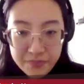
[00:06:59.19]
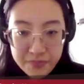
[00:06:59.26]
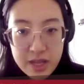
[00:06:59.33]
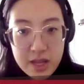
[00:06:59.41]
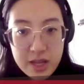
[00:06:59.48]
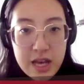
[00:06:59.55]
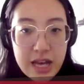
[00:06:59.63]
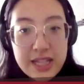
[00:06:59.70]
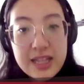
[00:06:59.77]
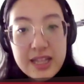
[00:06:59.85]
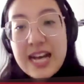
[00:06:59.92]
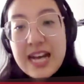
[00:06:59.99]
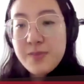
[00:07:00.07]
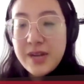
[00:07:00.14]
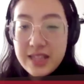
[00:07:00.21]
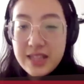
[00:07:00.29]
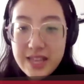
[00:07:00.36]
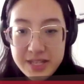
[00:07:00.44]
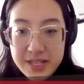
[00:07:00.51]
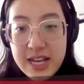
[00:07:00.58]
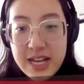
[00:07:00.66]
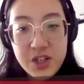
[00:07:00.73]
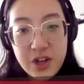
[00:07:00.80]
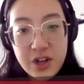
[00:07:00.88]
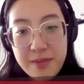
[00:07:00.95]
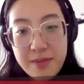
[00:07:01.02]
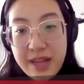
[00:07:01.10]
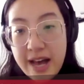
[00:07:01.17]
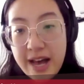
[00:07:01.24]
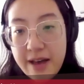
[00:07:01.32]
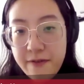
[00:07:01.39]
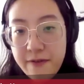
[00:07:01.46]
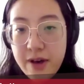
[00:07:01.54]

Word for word: And then last but not least, Instagram Live,